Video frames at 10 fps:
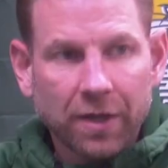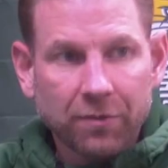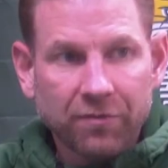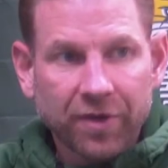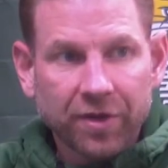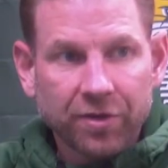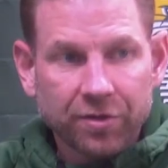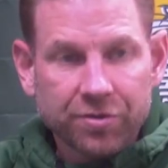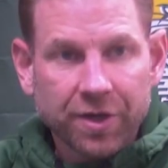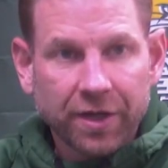I think we've had a
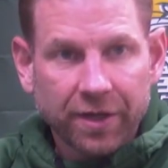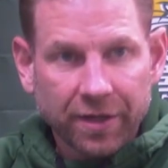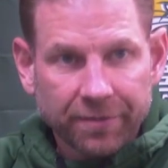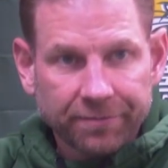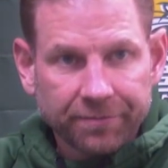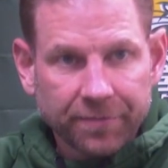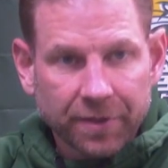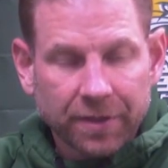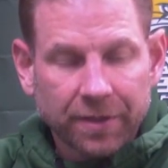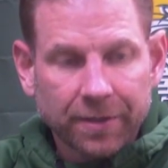good training camp.
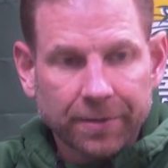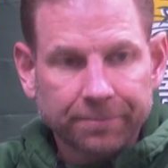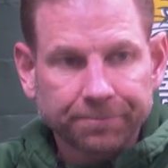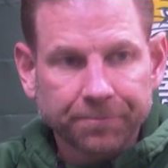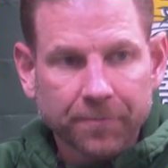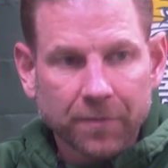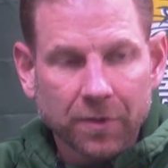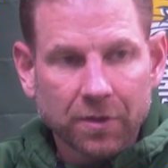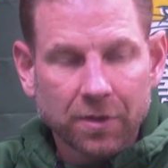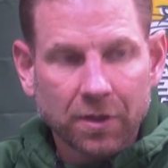Um,
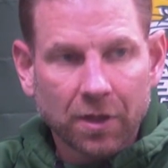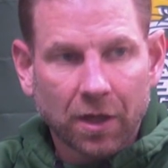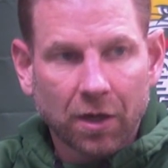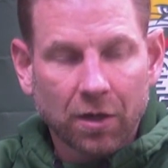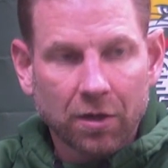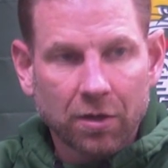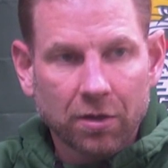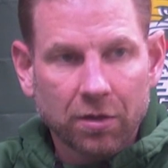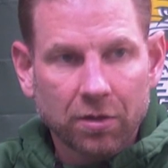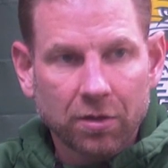our,
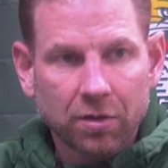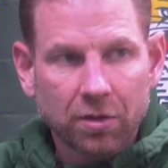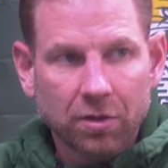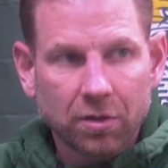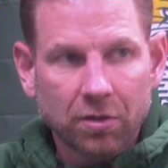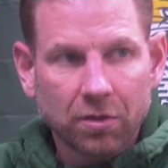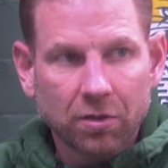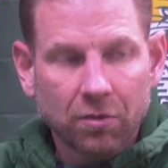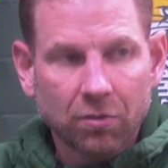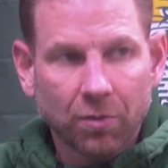
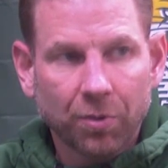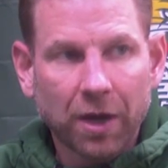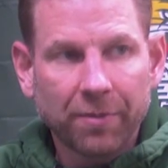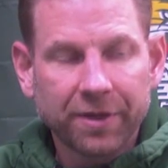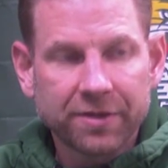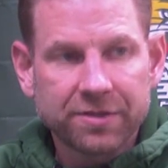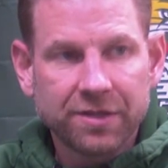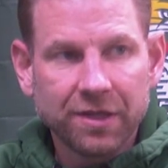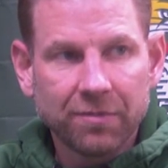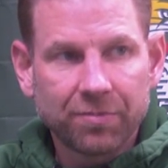we're probably as
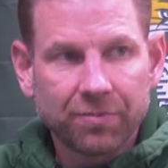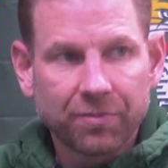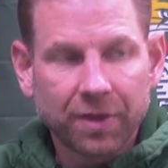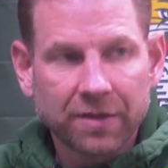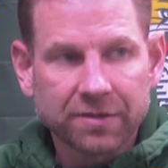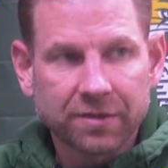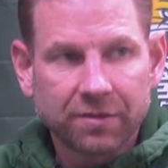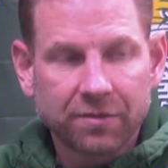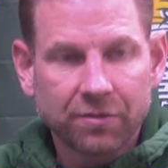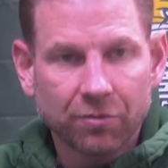deep as a
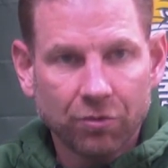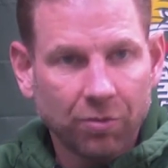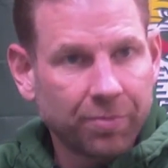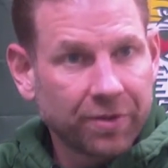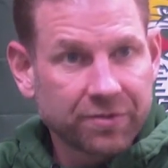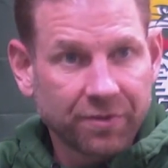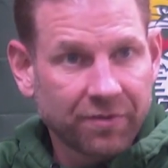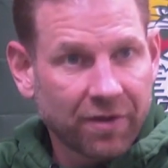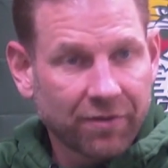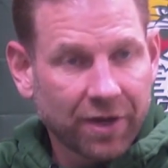group as
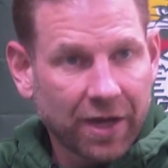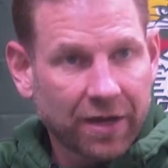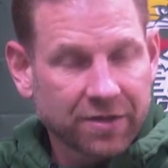we've ever had,